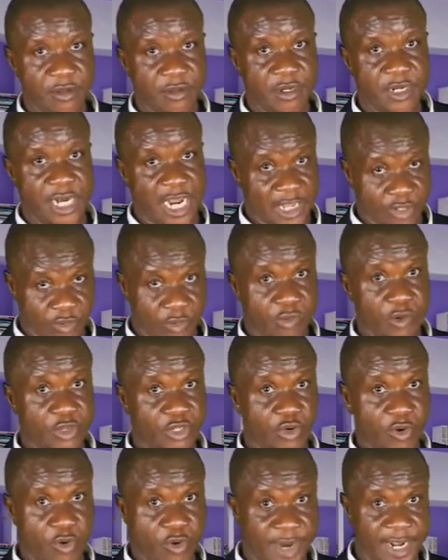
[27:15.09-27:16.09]
That one was
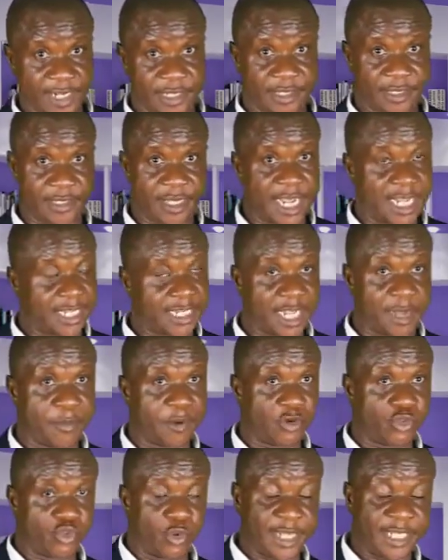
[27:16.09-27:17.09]
correct. That is
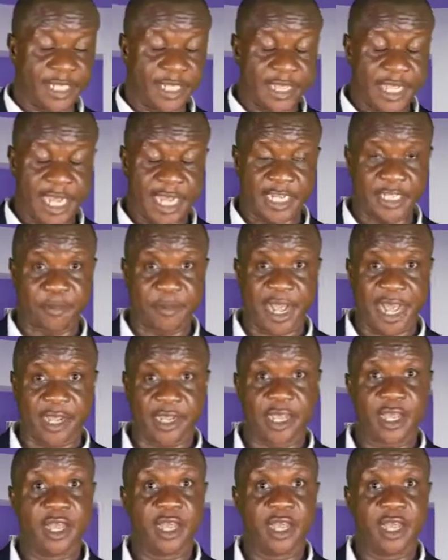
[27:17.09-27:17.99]
about 20 years back.